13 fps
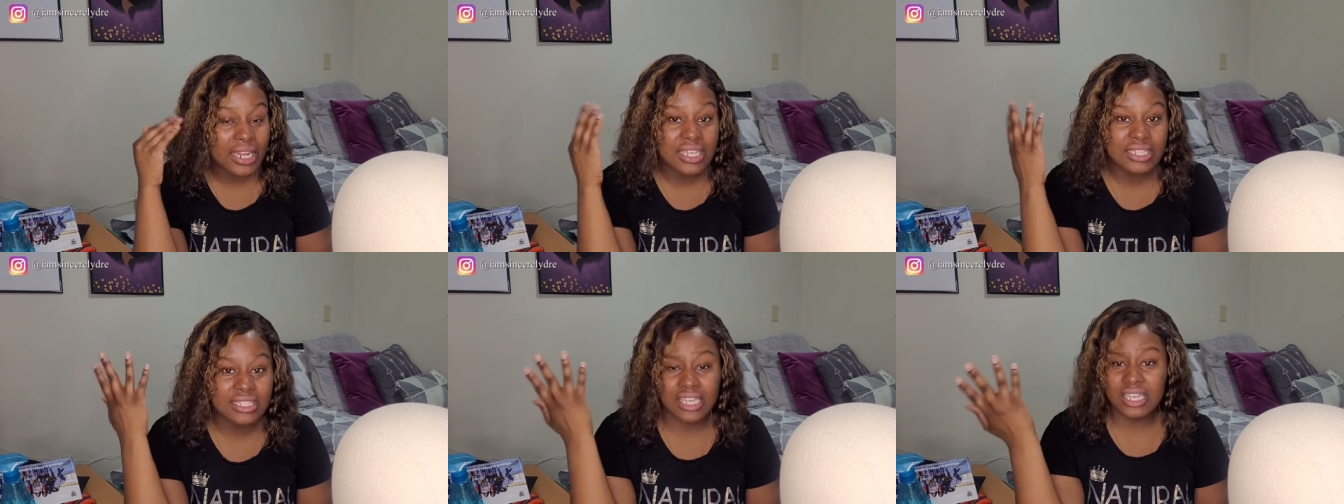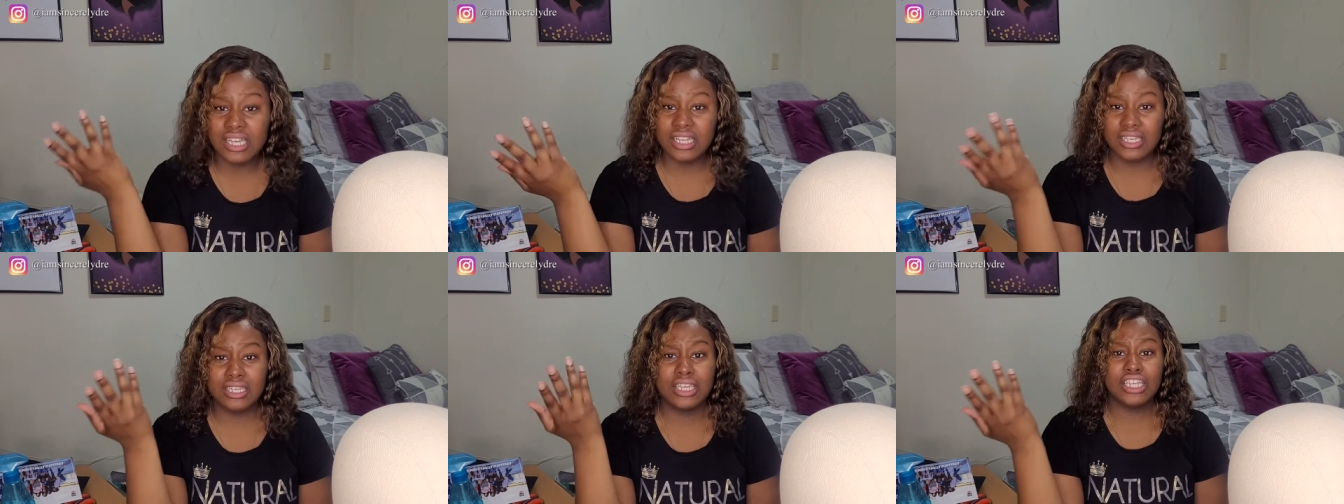is
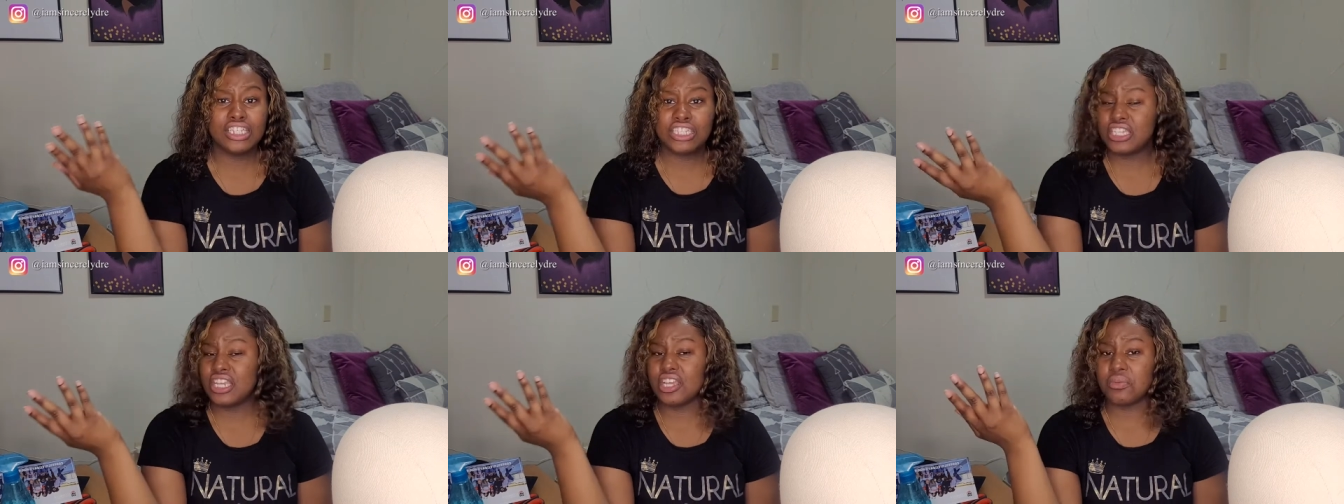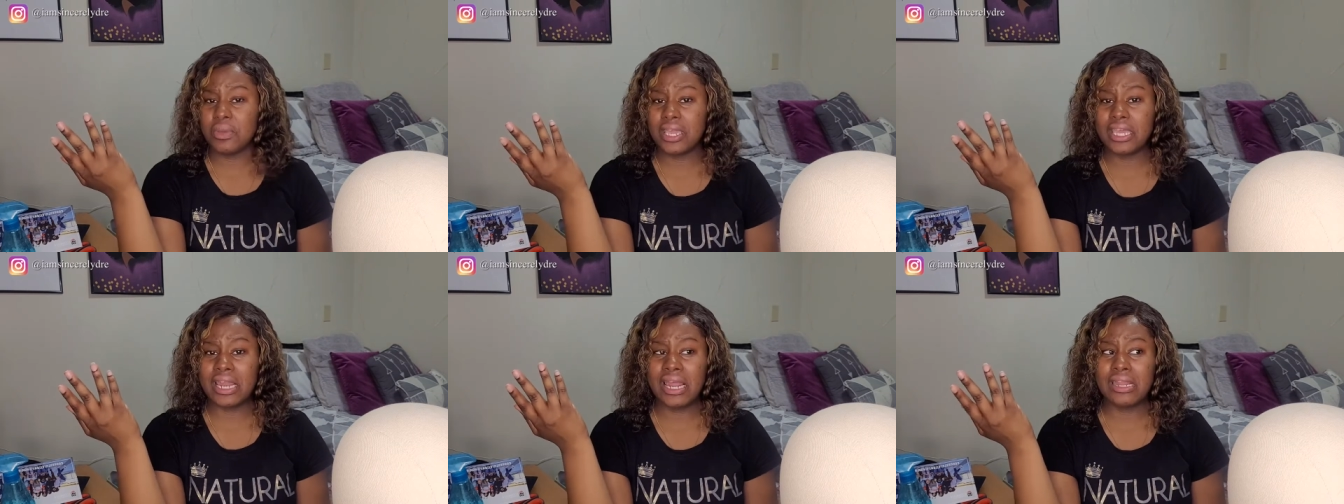a Shein
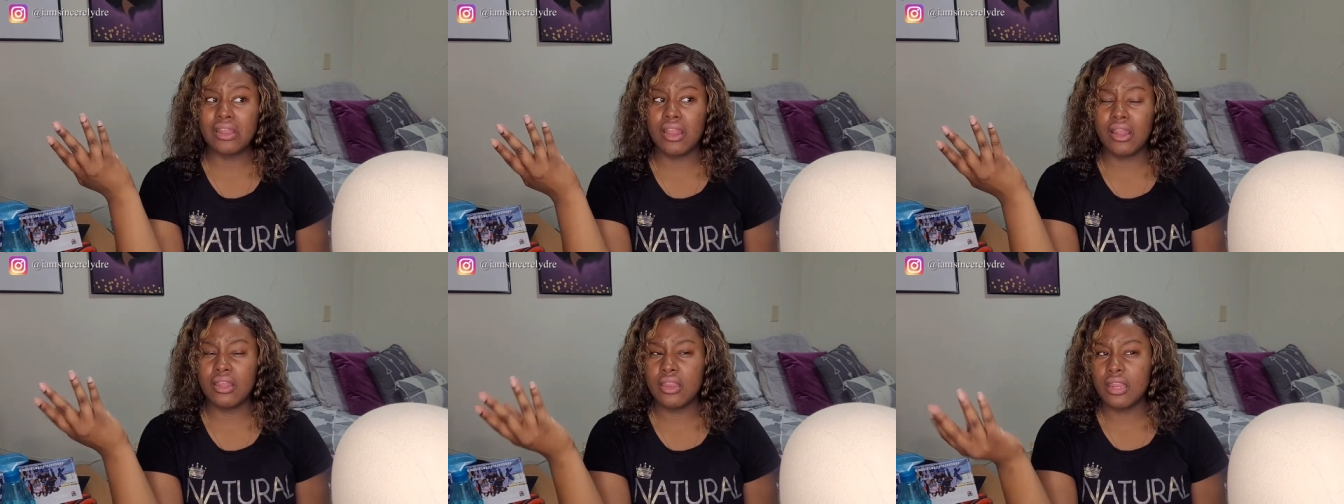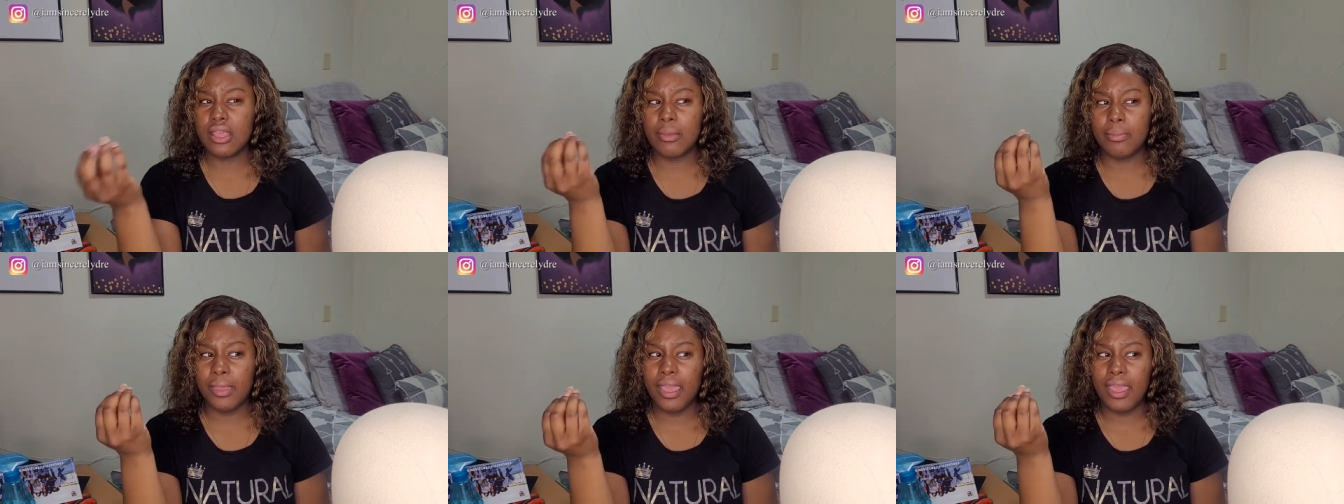wig and I
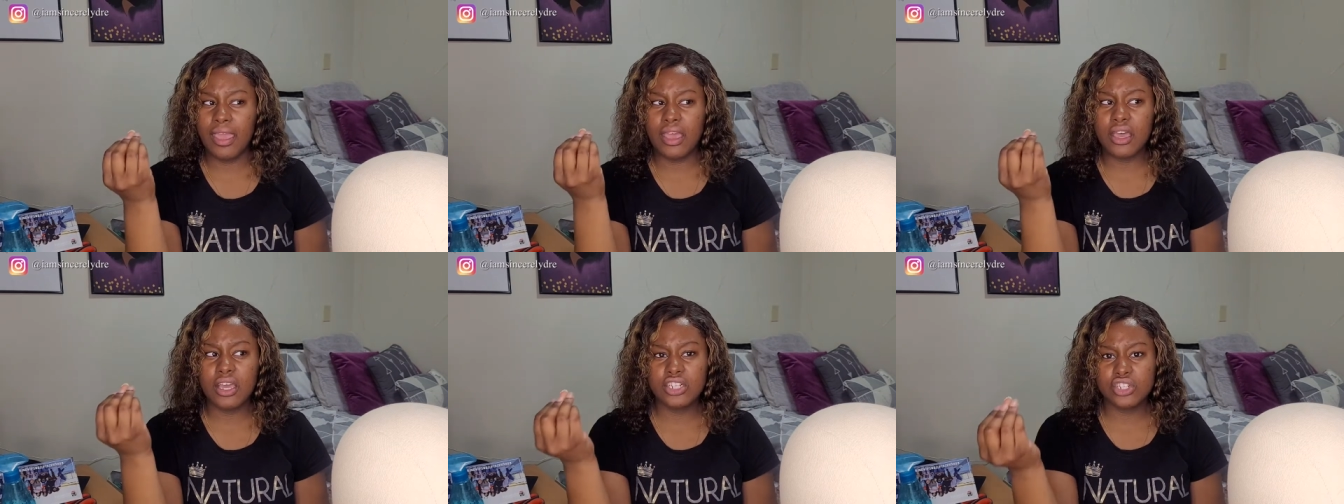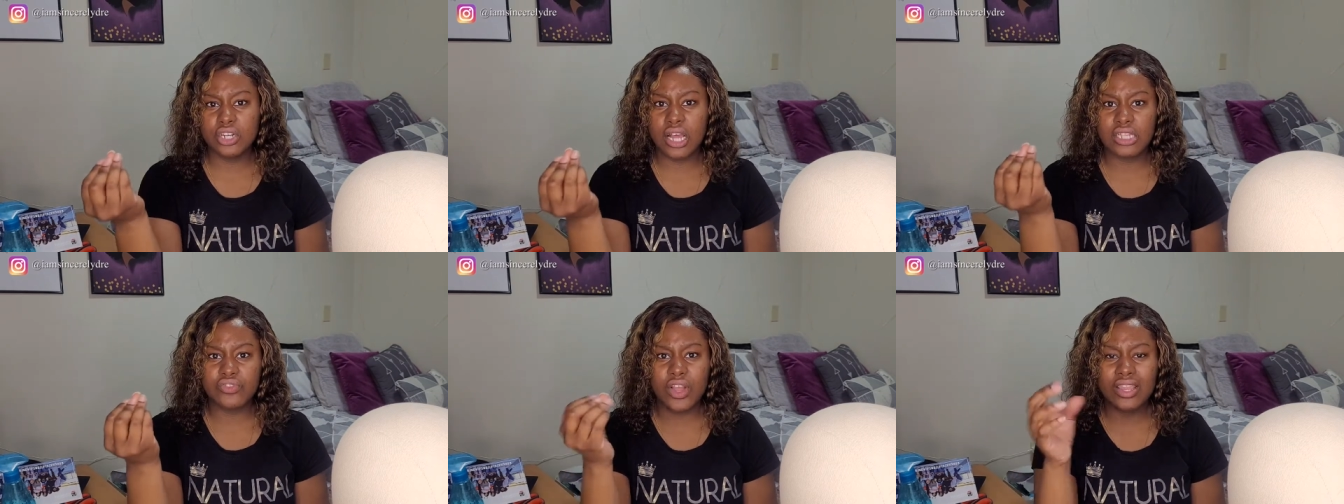didn't pay $100 for it.